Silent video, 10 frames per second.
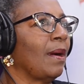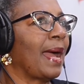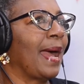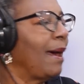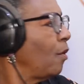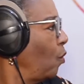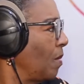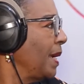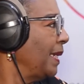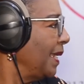how
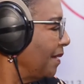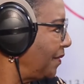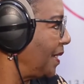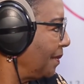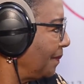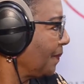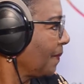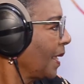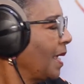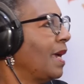women lived.
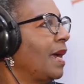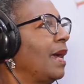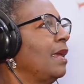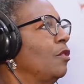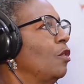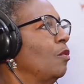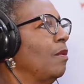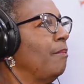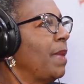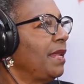Mm. You
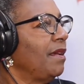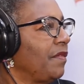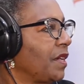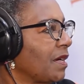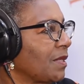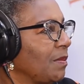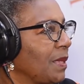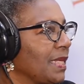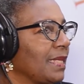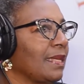know, many of the
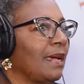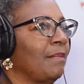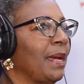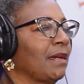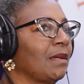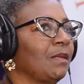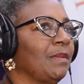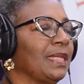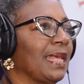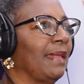customers, my
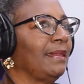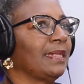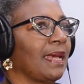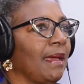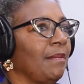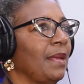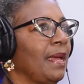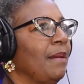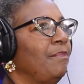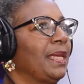customers at the time,
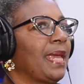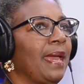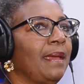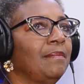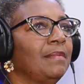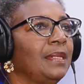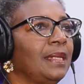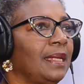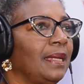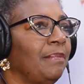became
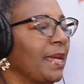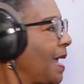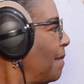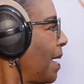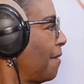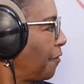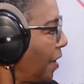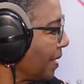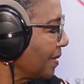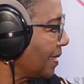my
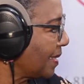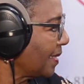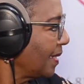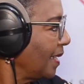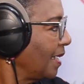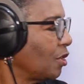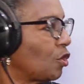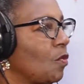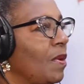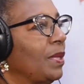friends.
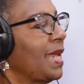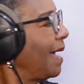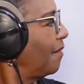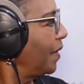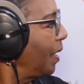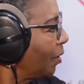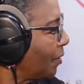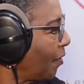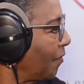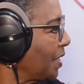So we would have a
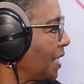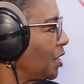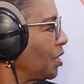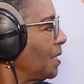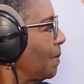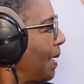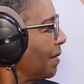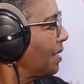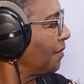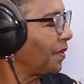lot of conversations
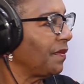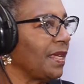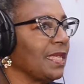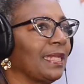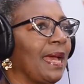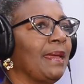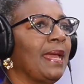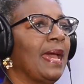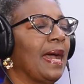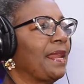about different things, and I
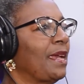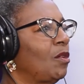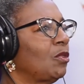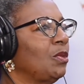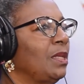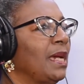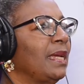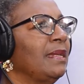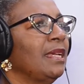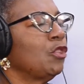got to
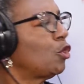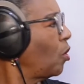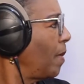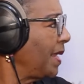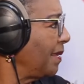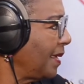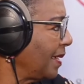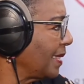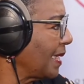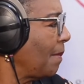learn so many
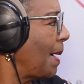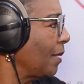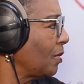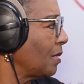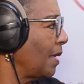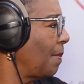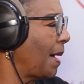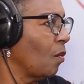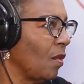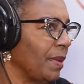things about
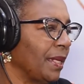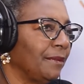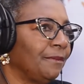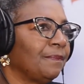women.